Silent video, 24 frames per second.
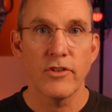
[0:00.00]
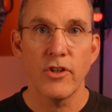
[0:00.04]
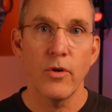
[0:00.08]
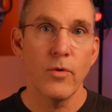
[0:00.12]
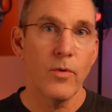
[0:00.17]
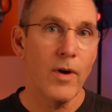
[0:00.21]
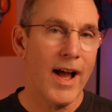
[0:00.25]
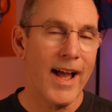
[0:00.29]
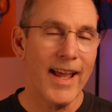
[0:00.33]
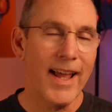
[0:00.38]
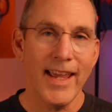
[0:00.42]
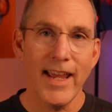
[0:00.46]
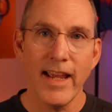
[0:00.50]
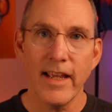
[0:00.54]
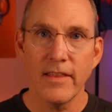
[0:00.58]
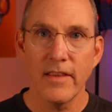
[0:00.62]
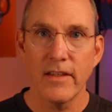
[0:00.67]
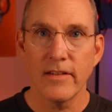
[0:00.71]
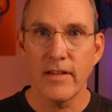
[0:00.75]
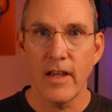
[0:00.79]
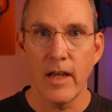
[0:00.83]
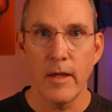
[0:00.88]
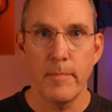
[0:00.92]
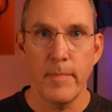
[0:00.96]
So I
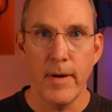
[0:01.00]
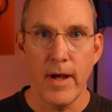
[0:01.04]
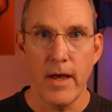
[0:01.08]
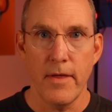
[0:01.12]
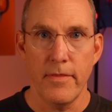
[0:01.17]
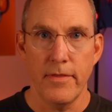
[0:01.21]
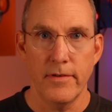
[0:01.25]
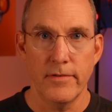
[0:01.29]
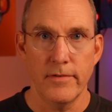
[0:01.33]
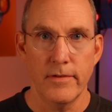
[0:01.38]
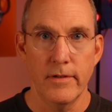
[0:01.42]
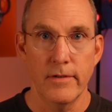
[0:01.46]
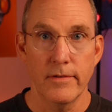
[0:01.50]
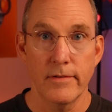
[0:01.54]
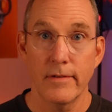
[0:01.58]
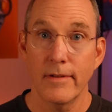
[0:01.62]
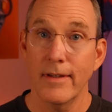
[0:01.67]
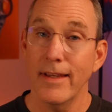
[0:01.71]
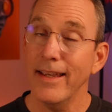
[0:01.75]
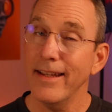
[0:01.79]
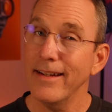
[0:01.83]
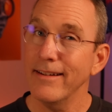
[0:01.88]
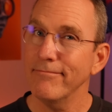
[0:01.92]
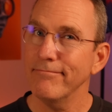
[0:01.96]
had this
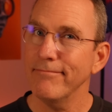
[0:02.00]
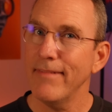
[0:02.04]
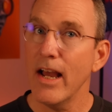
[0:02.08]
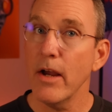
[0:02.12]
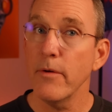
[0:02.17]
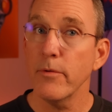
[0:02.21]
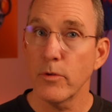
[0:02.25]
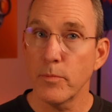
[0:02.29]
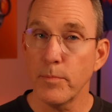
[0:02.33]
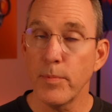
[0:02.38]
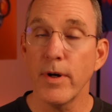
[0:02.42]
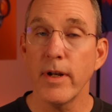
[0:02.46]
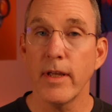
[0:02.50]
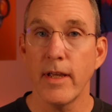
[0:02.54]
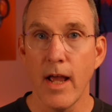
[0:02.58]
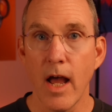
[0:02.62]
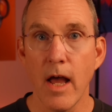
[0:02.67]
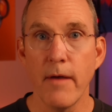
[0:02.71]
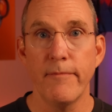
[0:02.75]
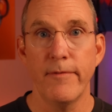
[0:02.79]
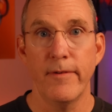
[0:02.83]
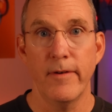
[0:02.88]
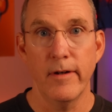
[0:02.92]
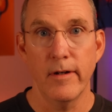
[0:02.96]
hypothesis, and I was pretty
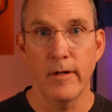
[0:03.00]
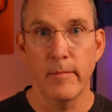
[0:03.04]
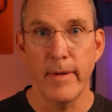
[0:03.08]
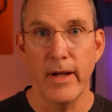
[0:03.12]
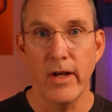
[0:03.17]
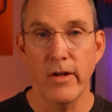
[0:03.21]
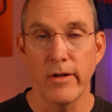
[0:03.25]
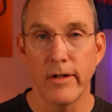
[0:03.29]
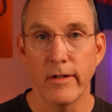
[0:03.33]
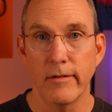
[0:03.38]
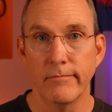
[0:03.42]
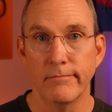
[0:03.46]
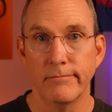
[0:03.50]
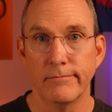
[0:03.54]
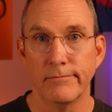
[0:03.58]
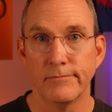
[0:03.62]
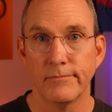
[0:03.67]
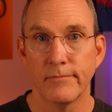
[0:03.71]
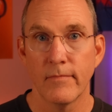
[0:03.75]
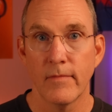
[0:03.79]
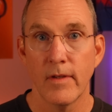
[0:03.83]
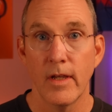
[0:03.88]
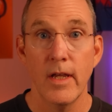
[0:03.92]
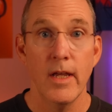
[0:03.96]
confident about it.
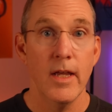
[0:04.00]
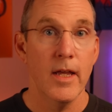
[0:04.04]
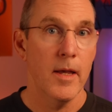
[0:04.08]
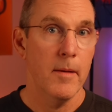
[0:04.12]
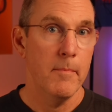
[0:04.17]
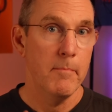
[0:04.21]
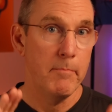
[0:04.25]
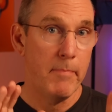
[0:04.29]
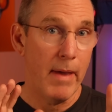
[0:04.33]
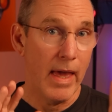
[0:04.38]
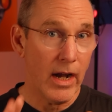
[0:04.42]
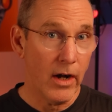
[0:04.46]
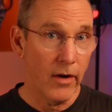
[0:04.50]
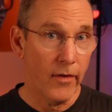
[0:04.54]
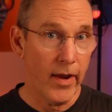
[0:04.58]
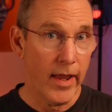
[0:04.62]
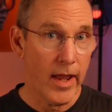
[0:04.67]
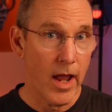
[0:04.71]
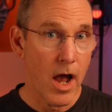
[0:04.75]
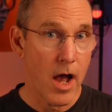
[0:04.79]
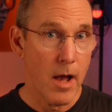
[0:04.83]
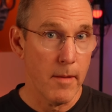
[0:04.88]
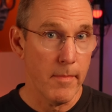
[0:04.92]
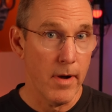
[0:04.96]
Better
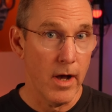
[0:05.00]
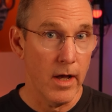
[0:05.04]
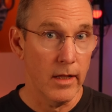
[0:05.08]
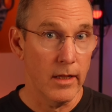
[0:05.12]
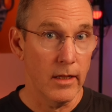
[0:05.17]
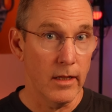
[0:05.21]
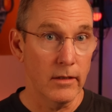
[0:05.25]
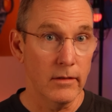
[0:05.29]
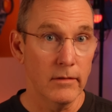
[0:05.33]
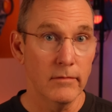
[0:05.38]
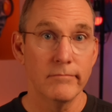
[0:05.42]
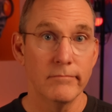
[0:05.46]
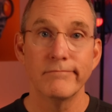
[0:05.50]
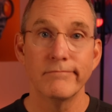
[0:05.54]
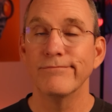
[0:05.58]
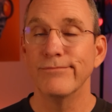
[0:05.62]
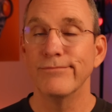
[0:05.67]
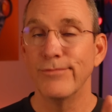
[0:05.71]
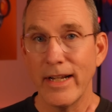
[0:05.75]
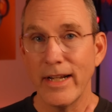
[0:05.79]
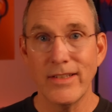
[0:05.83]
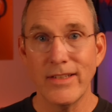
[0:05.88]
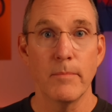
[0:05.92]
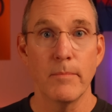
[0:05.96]
AI model
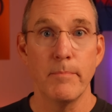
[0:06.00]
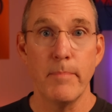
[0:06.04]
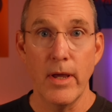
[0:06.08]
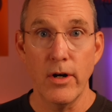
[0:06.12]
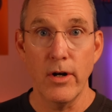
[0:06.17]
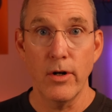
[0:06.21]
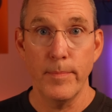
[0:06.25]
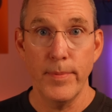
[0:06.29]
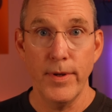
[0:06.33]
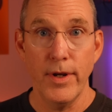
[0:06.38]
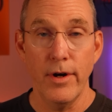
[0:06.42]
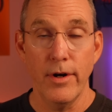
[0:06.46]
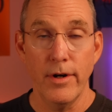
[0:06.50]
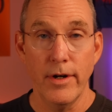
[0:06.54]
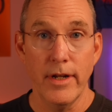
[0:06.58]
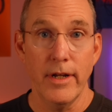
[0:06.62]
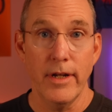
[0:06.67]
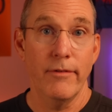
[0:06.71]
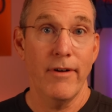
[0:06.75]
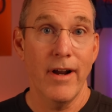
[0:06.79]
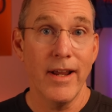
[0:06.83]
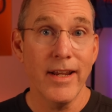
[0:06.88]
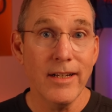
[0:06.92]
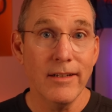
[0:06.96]
writes a better
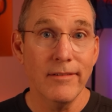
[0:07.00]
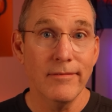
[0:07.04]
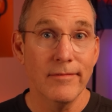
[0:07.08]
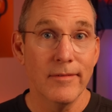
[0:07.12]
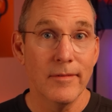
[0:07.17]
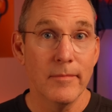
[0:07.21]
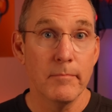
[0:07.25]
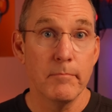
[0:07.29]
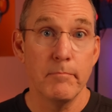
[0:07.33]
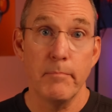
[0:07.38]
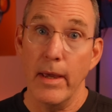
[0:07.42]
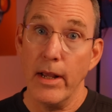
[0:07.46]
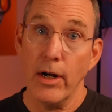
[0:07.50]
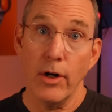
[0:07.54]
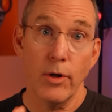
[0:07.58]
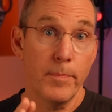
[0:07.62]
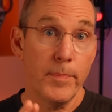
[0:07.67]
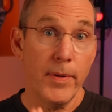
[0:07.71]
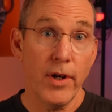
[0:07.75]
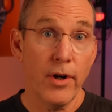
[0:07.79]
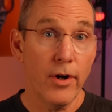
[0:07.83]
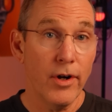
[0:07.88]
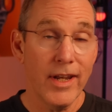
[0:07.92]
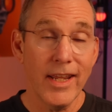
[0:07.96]
PRD, right? Better
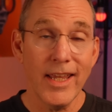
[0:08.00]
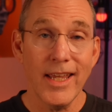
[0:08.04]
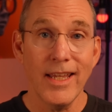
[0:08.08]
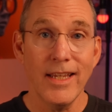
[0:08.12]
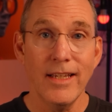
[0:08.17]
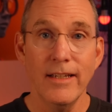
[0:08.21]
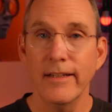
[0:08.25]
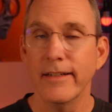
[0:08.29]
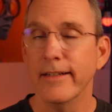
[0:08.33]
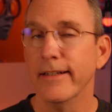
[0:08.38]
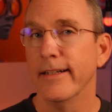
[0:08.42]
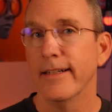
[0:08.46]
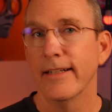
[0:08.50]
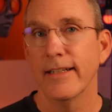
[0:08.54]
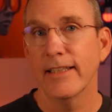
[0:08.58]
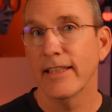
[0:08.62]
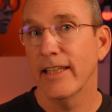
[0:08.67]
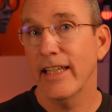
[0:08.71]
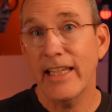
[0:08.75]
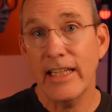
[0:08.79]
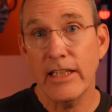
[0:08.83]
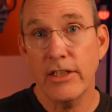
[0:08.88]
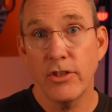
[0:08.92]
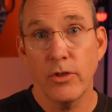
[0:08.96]
PRD
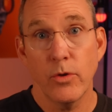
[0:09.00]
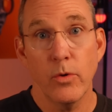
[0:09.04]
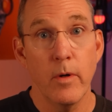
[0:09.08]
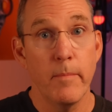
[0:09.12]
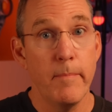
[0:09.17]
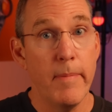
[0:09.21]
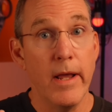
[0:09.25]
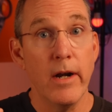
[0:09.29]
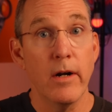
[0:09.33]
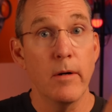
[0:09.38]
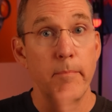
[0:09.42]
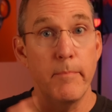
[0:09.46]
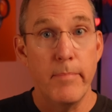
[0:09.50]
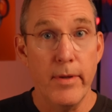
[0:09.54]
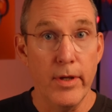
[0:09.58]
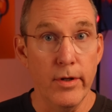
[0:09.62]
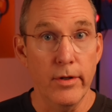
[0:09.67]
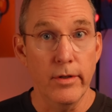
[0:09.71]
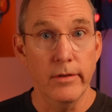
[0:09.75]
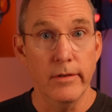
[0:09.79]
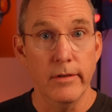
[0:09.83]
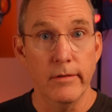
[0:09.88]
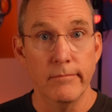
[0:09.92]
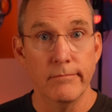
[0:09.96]
leads to a better
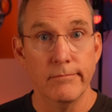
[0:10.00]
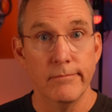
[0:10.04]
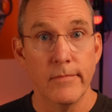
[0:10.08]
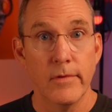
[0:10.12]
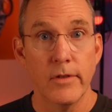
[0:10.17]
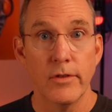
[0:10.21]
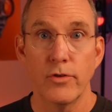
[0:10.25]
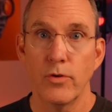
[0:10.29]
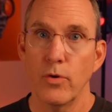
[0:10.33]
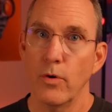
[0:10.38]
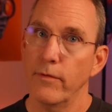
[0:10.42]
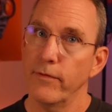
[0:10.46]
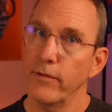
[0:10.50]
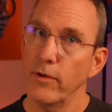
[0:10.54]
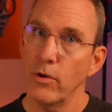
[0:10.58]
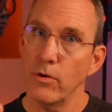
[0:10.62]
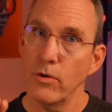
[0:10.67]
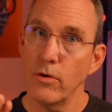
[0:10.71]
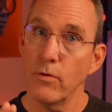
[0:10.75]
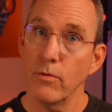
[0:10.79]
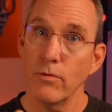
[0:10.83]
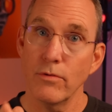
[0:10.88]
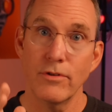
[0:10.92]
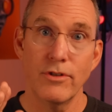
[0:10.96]
build. So if you
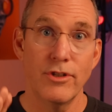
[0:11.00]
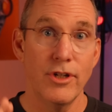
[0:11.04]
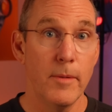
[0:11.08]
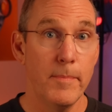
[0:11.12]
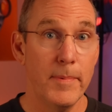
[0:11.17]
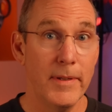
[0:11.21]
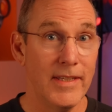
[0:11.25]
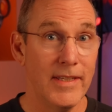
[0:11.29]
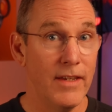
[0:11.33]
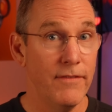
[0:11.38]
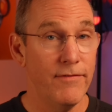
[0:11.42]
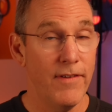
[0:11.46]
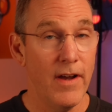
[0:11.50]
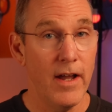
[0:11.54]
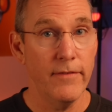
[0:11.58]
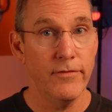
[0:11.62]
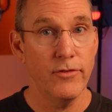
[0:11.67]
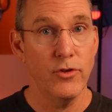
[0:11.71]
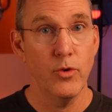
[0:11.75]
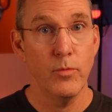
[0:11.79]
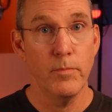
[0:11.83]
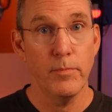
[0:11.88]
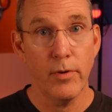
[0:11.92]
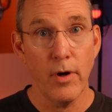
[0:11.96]
use GPT
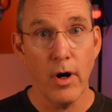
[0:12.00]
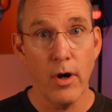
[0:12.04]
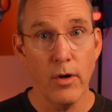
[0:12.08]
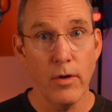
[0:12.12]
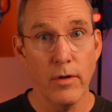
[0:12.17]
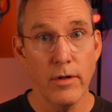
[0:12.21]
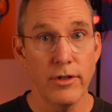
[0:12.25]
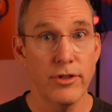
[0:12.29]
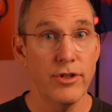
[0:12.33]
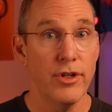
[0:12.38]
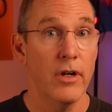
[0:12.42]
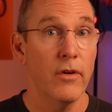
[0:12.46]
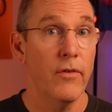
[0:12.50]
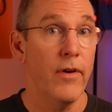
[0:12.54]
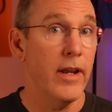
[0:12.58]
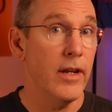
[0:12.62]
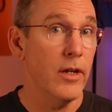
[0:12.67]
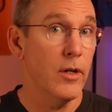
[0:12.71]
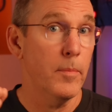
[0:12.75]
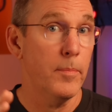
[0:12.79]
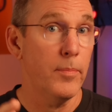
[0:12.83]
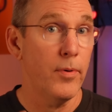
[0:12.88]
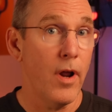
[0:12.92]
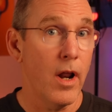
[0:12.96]
5.2 Pro to
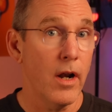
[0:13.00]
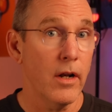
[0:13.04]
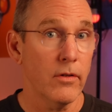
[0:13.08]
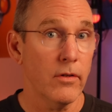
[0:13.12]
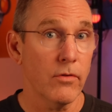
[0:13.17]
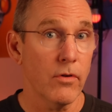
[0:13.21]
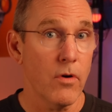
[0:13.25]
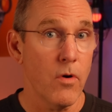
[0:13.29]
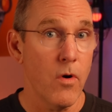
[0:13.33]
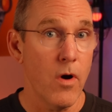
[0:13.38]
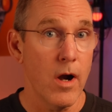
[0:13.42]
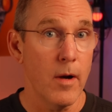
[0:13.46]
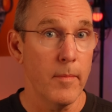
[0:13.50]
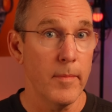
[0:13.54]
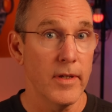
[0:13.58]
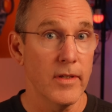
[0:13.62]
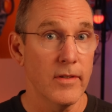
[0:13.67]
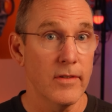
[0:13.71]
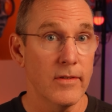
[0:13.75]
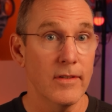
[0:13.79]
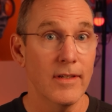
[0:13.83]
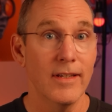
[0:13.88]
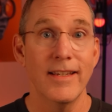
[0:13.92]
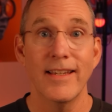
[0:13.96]
generate your product
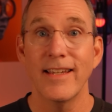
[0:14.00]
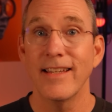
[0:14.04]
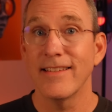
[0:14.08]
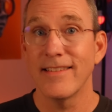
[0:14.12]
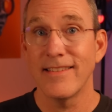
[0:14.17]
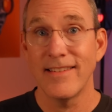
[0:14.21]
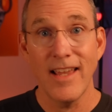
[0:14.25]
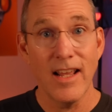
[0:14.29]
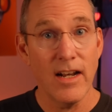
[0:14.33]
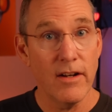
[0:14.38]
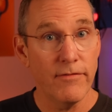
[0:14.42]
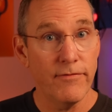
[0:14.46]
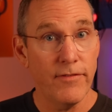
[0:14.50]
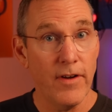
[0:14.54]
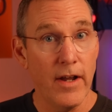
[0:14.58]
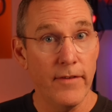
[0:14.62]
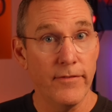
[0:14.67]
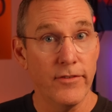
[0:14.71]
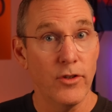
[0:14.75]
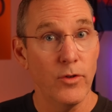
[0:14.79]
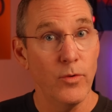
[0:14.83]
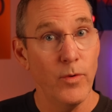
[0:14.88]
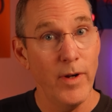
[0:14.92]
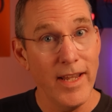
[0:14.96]
requirements instead of
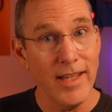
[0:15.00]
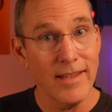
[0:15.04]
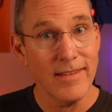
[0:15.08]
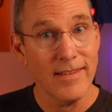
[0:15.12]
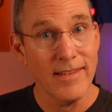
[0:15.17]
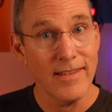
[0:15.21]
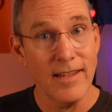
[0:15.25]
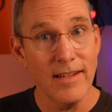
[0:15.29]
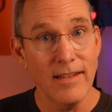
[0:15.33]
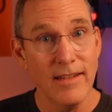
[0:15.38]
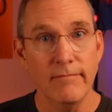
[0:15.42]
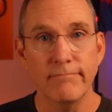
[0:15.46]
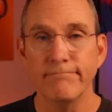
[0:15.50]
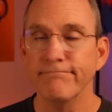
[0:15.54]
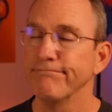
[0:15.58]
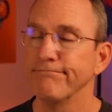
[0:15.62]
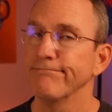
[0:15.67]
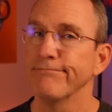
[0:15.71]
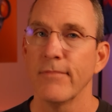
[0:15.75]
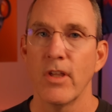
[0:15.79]
5.2 Instant,